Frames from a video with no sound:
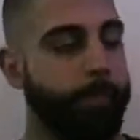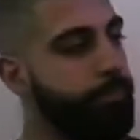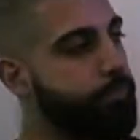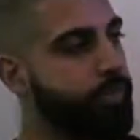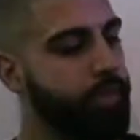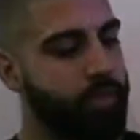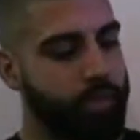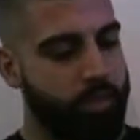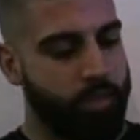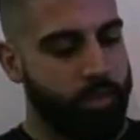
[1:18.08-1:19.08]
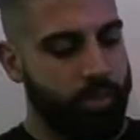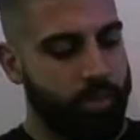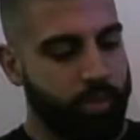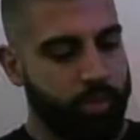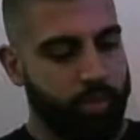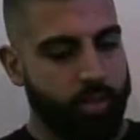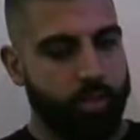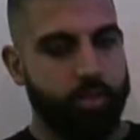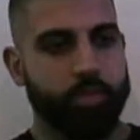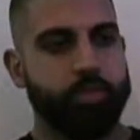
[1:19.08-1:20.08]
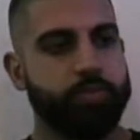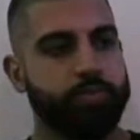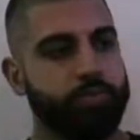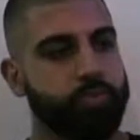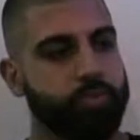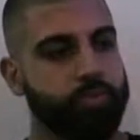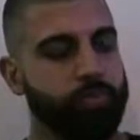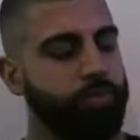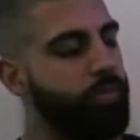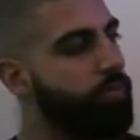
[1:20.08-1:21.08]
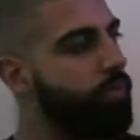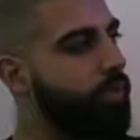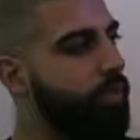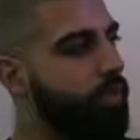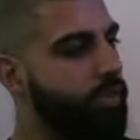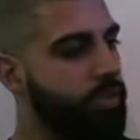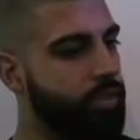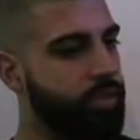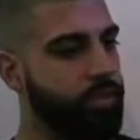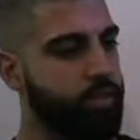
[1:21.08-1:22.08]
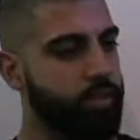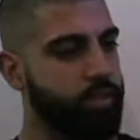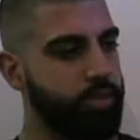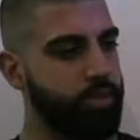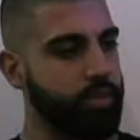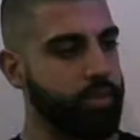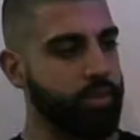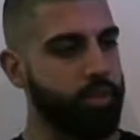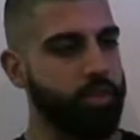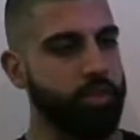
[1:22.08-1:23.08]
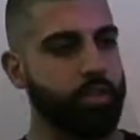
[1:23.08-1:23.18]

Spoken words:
The person shown says nothing.